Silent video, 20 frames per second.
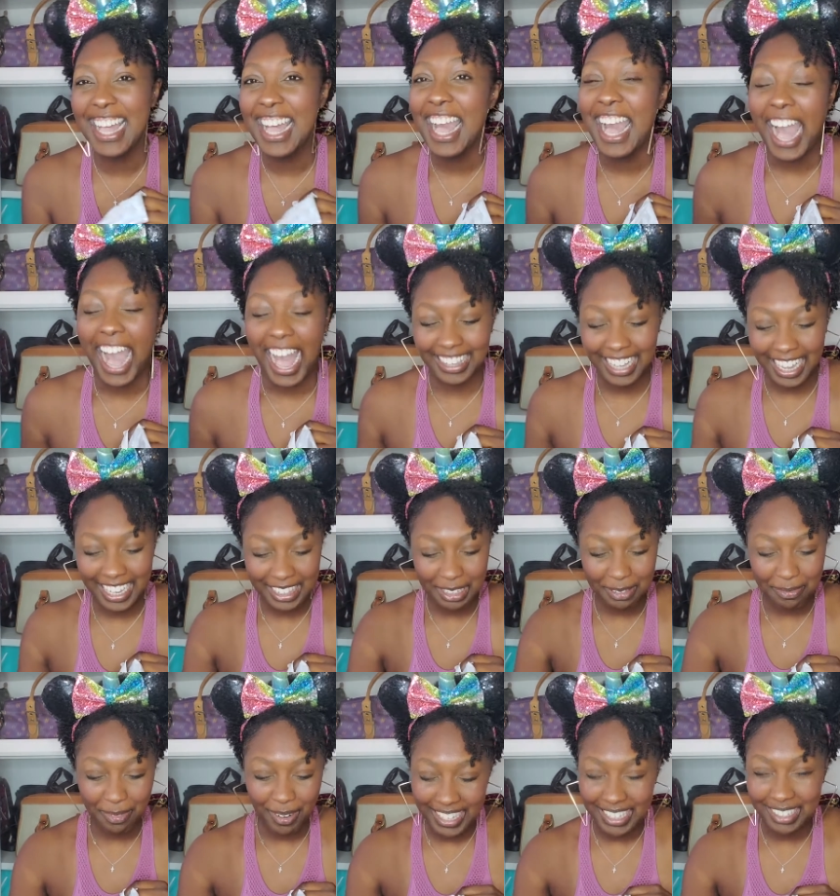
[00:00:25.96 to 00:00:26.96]
I like the
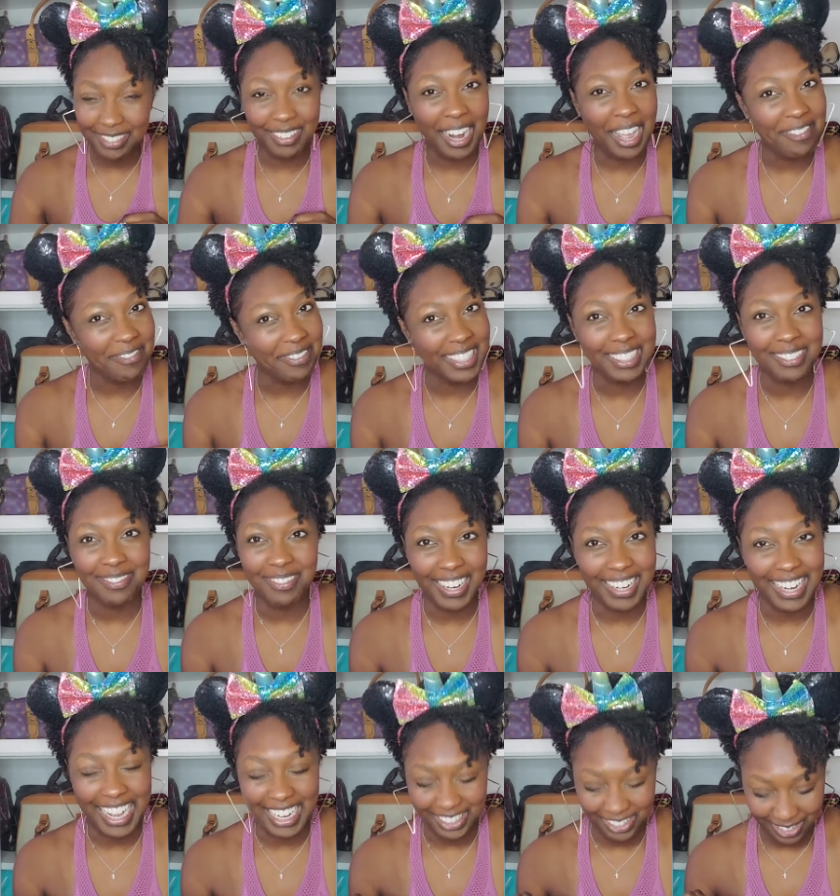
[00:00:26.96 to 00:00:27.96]
braids, but I miss my
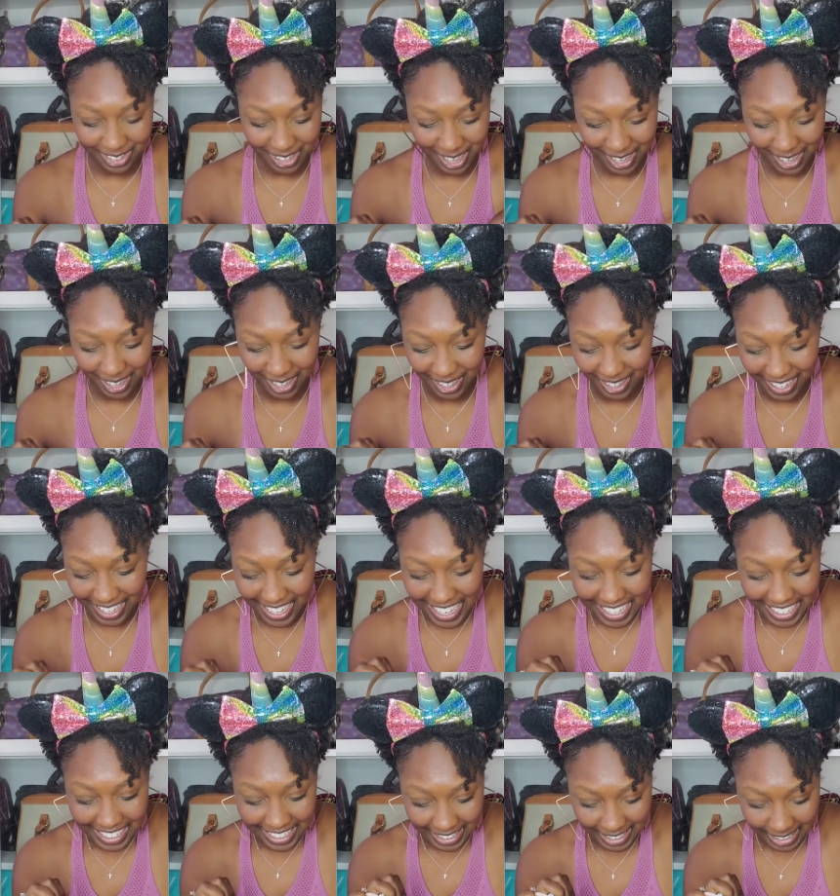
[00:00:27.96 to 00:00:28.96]
natural hair.
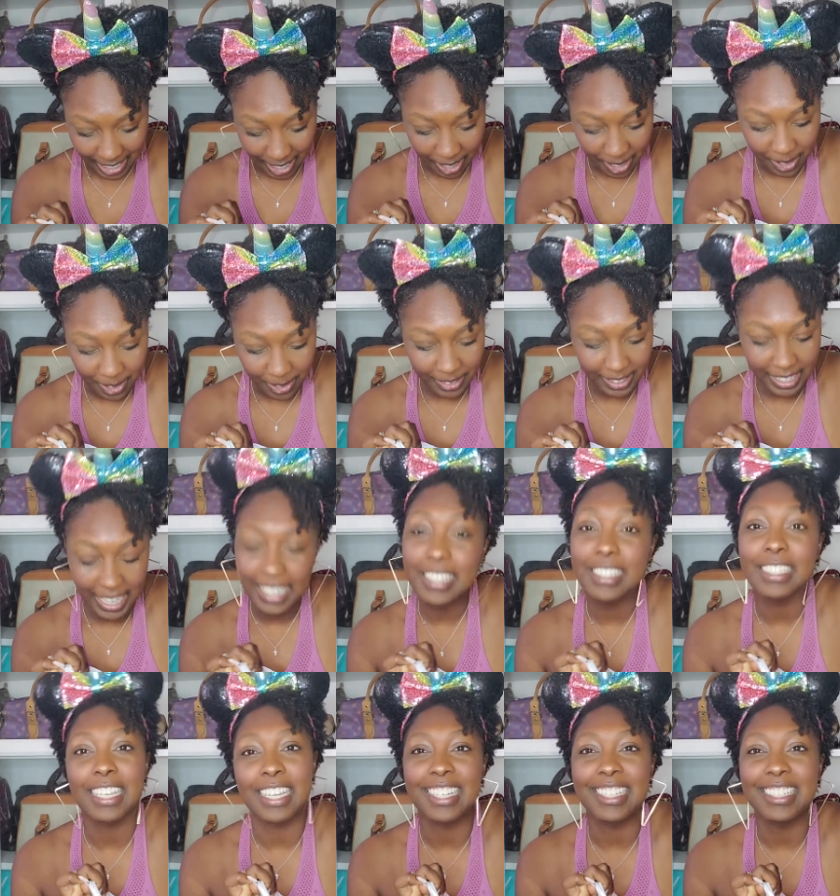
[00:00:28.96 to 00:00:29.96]
So let's
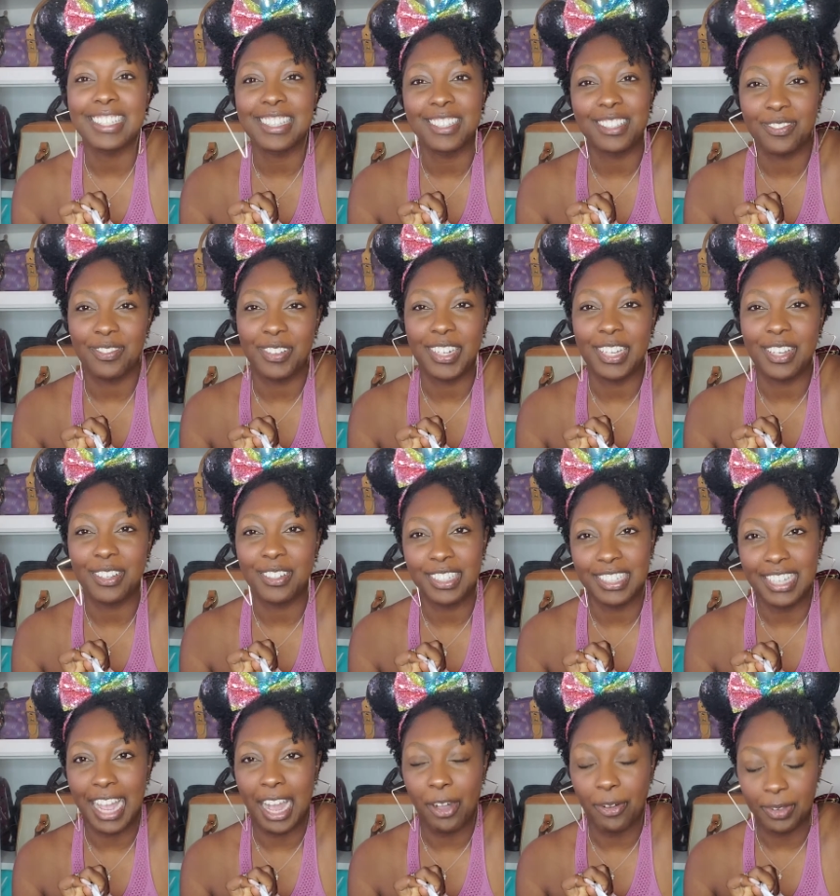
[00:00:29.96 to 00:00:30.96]
get into this video,
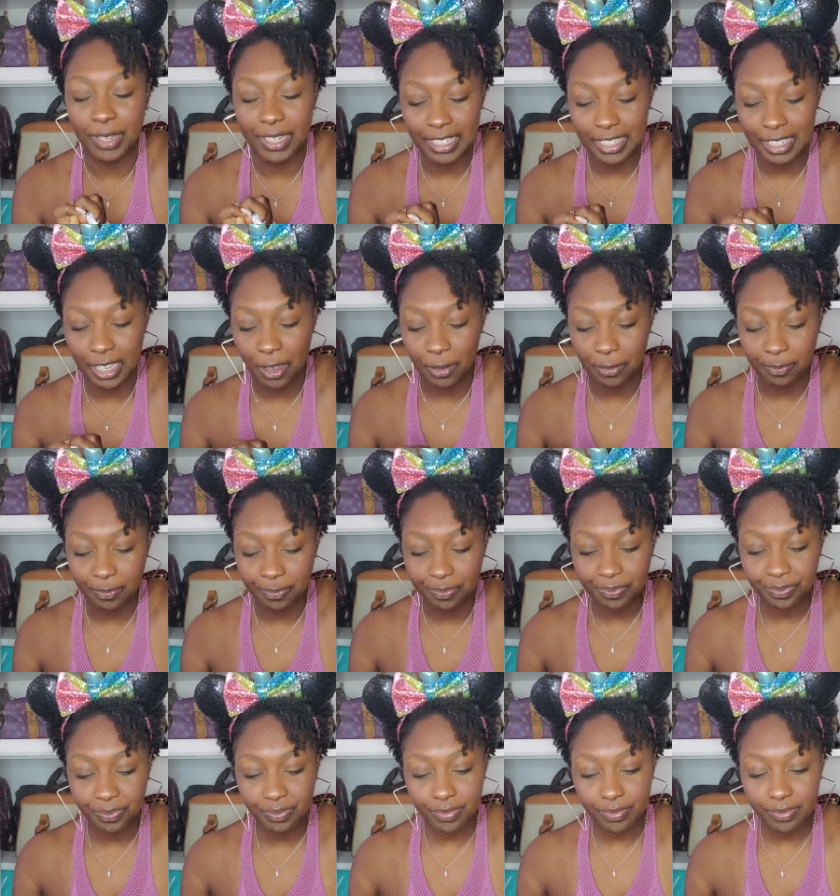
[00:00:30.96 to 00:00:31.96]
shall we? So
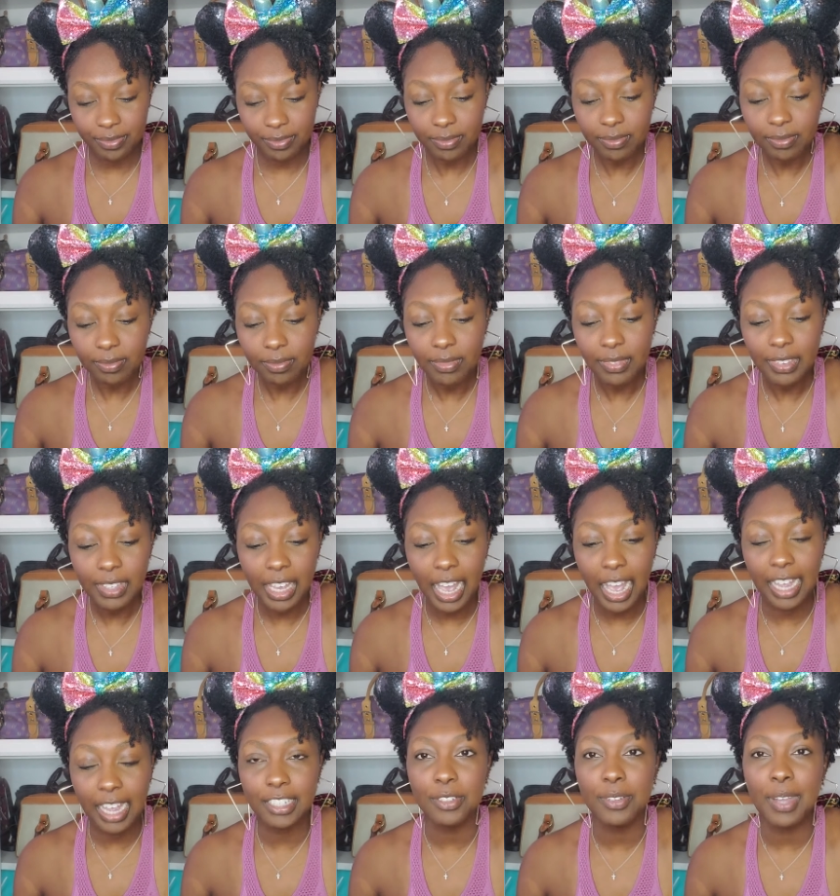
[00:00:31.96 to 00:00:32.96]

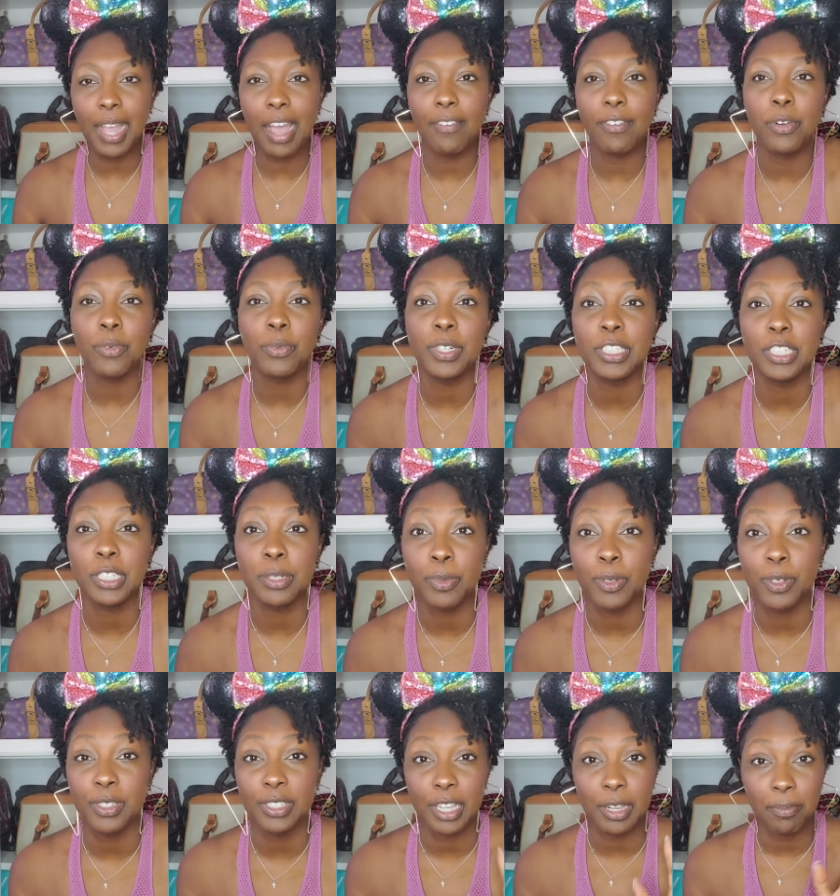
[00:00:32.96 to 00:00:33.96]
I do have a
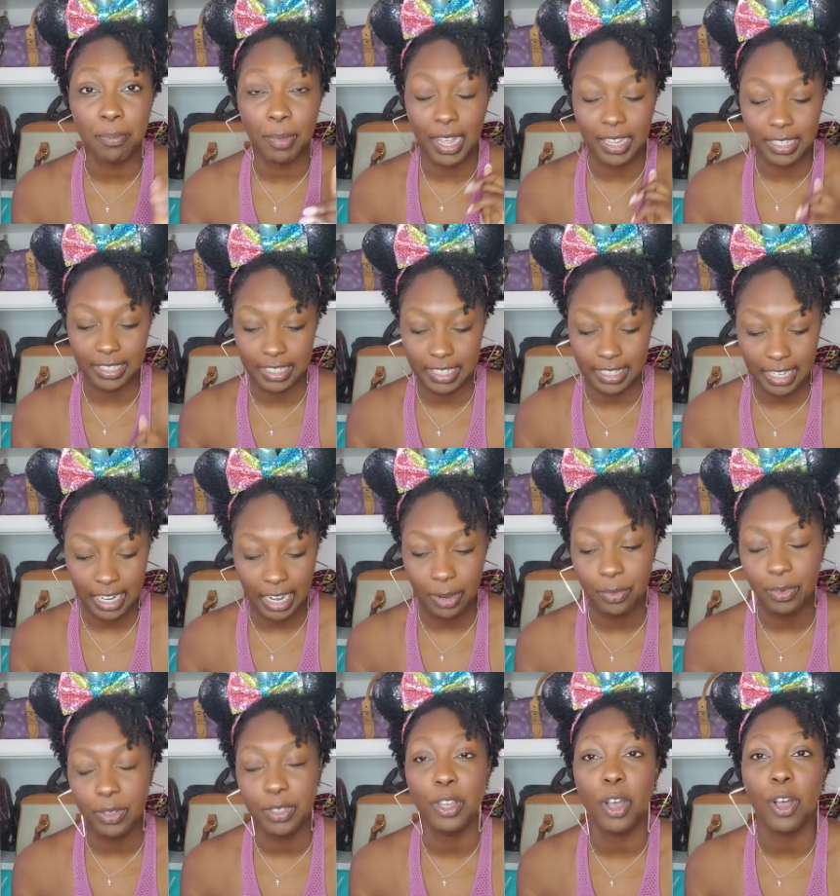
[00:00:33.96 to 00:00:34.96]
Wishables unboxing that I
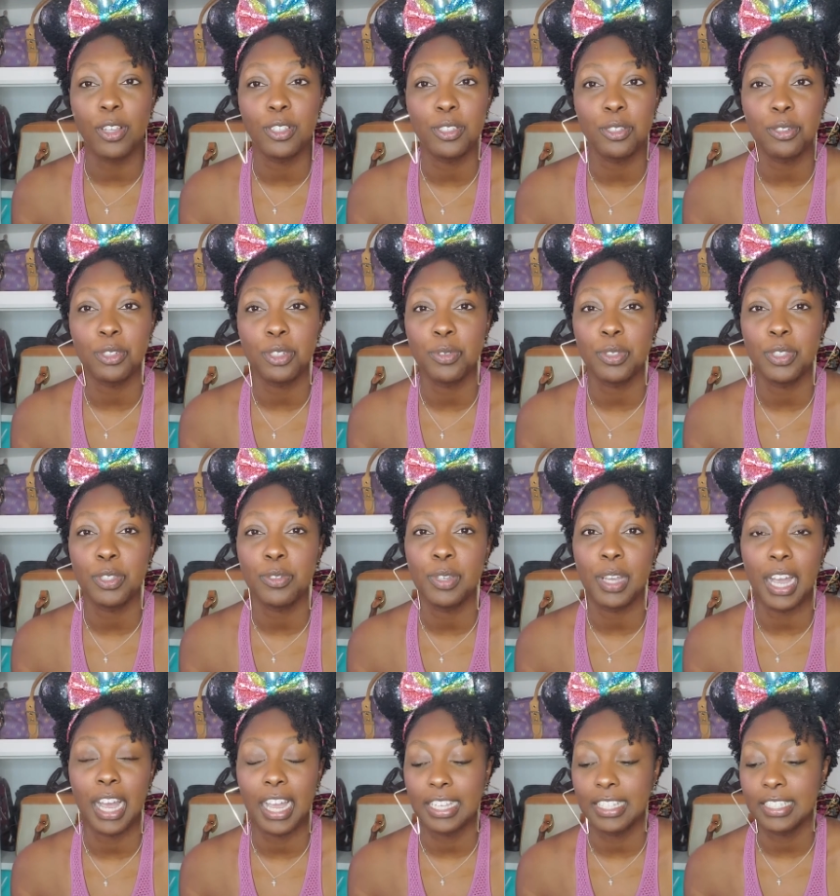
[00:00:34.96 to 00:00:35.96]
will also do with you
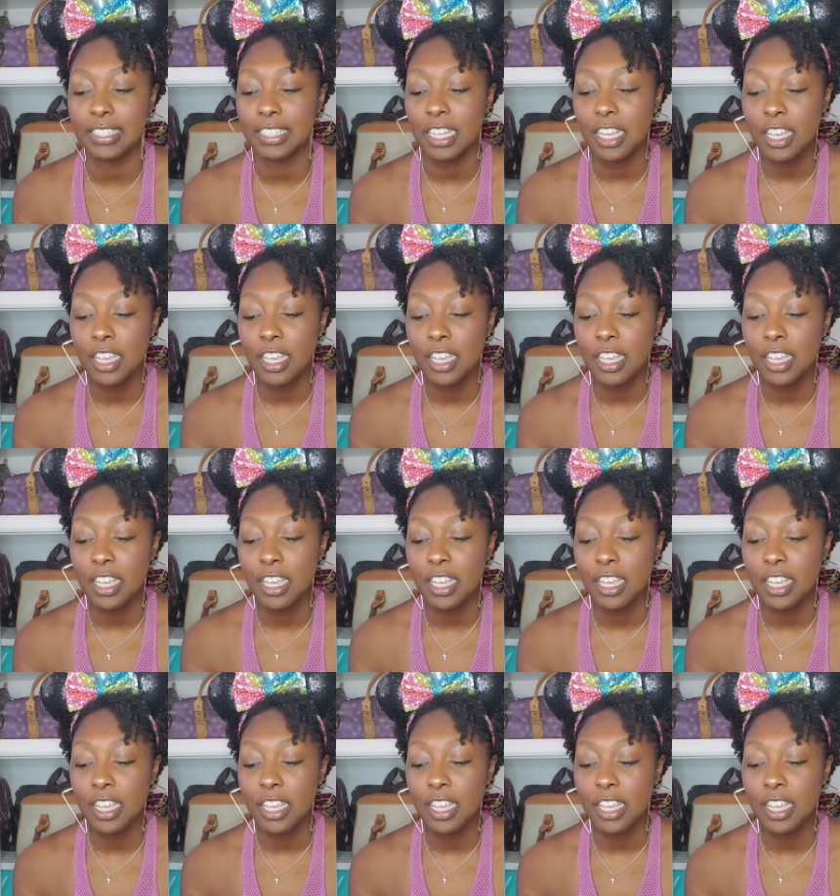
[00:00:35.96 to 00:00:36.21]
guys.